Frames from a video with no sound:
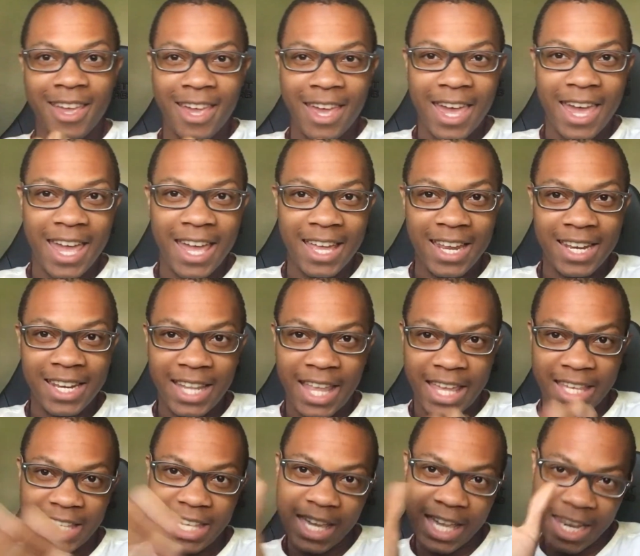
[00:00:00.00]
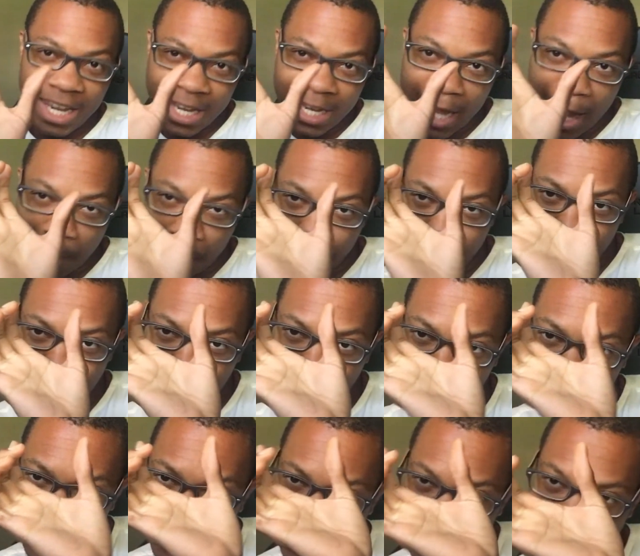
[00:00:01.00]
And like in that
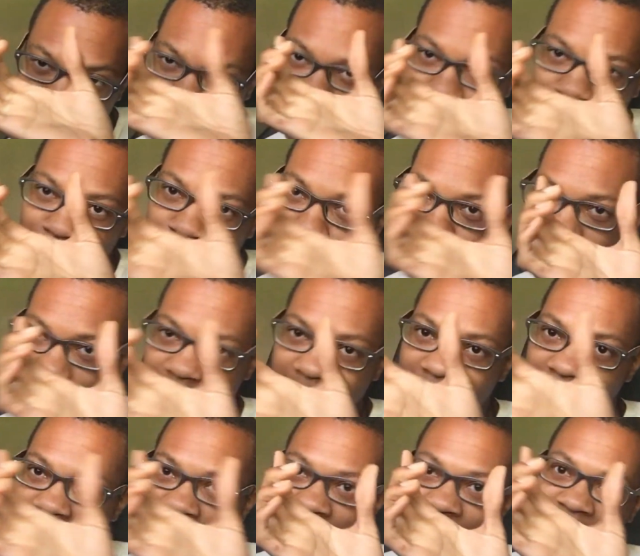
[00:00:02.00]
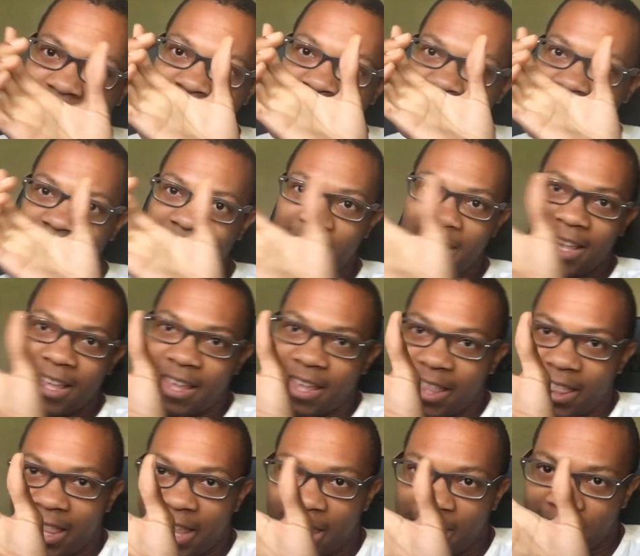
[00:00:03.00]
period, Sadhguru says that
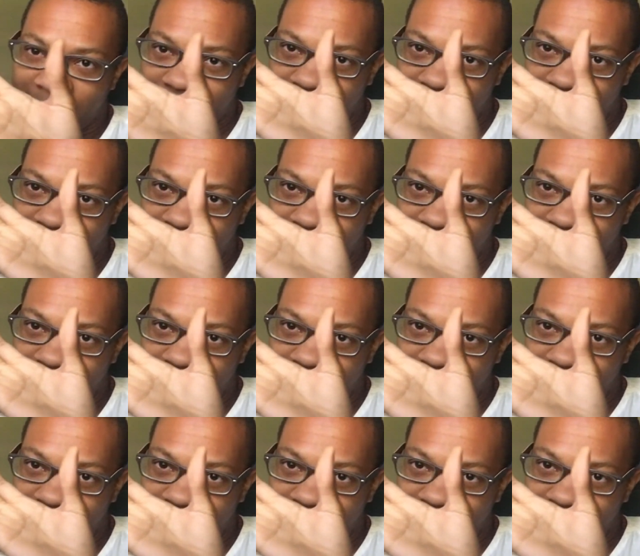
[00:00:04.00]
like